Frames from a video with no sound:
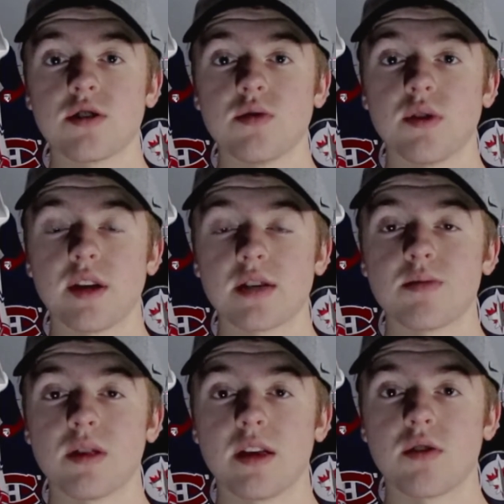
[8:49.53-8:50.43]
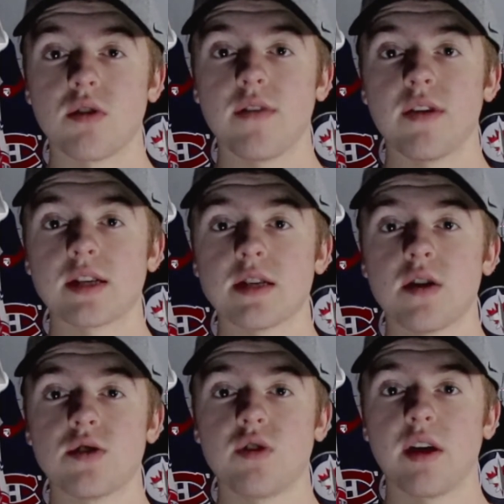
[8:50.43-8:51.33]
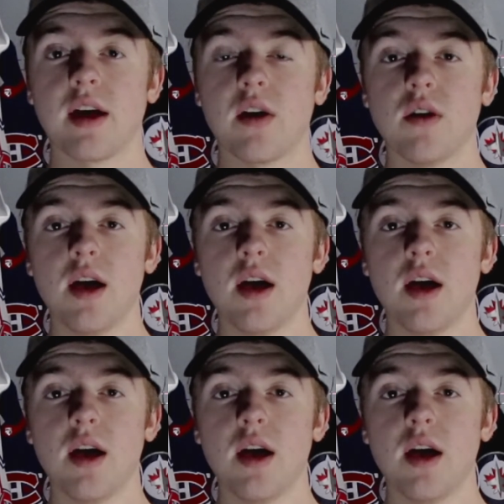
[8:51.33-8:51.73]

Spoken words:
who are desperately craving centers right now.